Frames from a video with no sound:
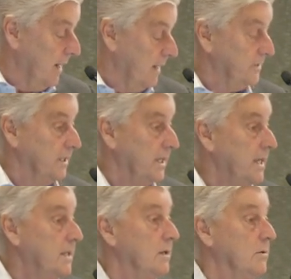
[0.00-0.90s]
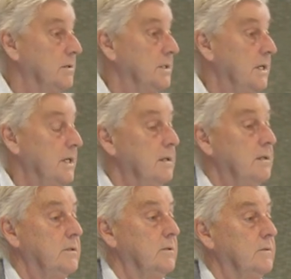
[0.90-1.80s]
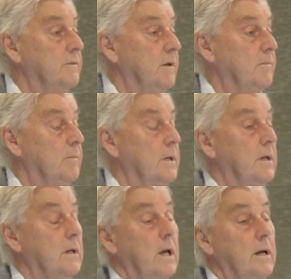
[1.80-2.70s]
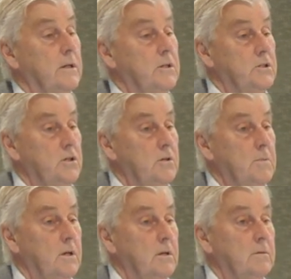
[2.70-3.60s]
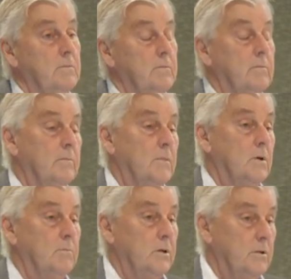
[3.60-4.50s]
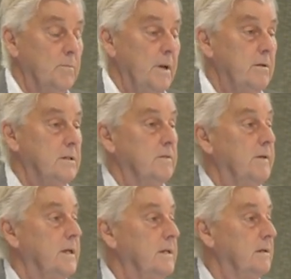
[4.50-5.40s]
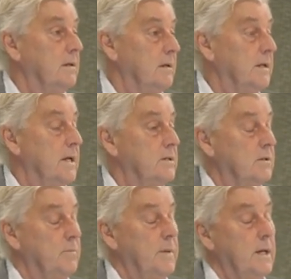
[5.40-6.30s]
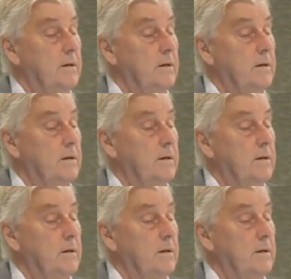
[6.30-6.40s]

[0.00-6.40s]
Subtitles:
Janine, who's here. She's from our consumer. Both her parents have had cancer of the